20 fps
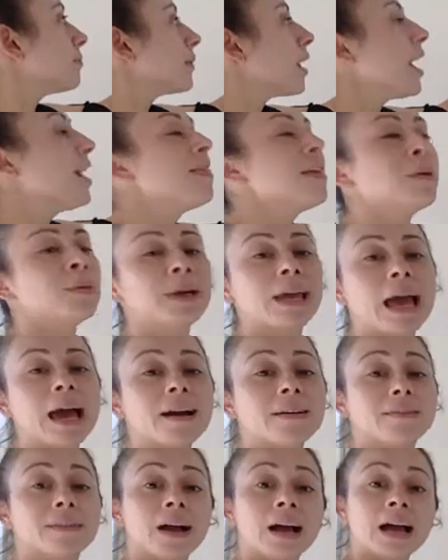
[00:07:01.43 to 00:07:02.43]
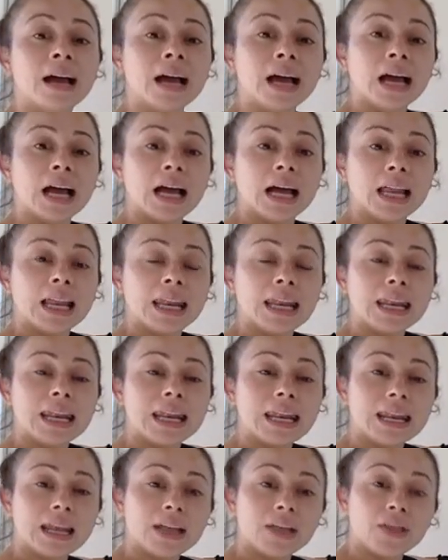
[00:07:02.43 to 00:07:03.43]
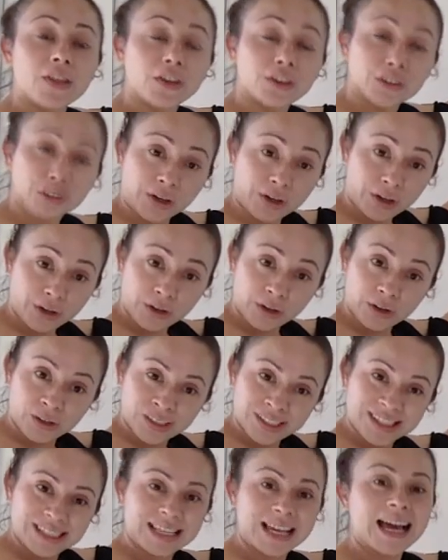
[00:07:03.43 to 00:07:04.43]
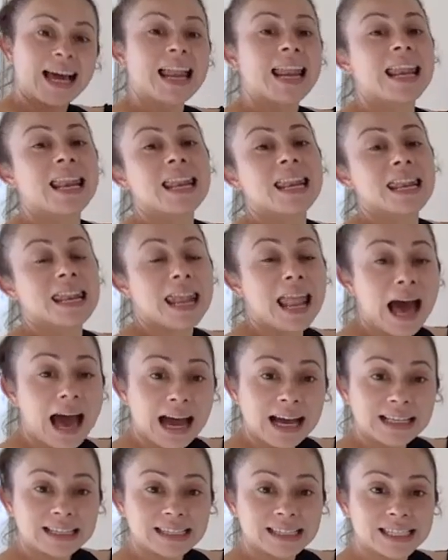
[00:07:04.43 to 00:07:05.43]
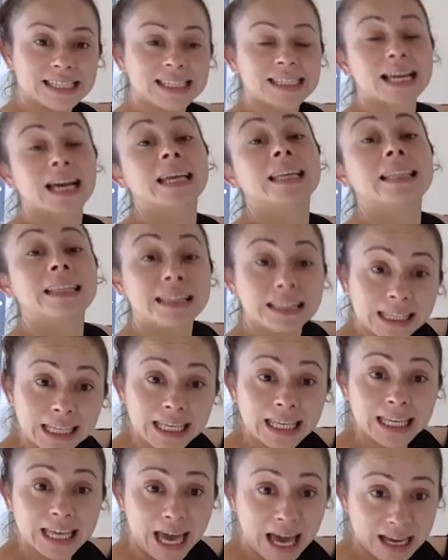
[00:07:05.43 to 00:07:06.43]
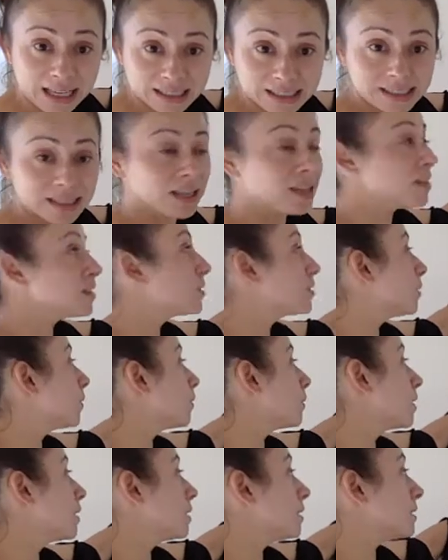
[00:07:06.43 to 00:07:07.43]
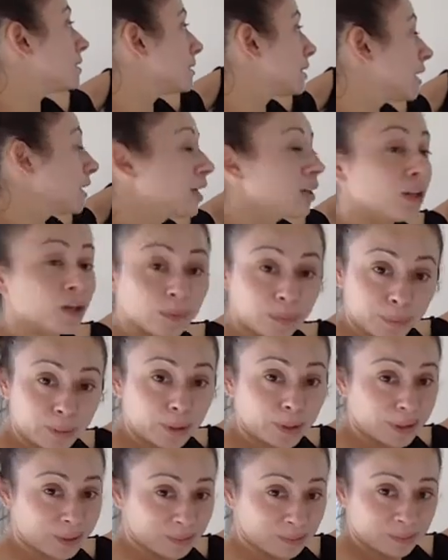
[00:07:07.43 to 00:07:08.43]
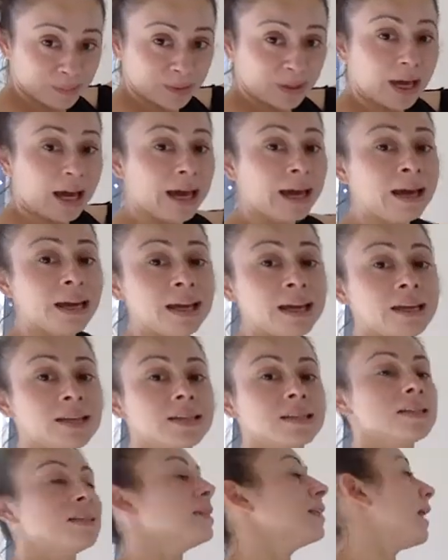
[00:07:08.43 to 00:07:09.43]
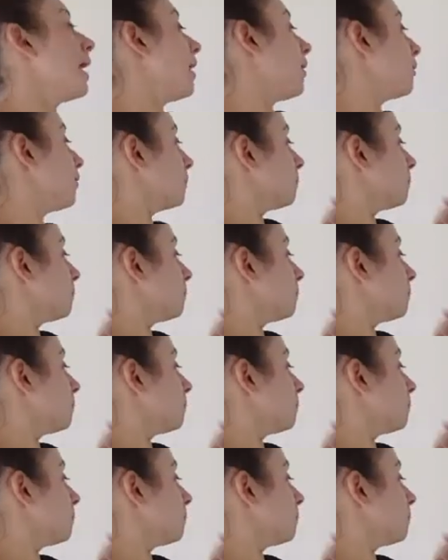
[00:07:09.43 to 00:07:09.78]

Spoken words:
And then we have the girls, las niñas. So singular, plural, okay? Now,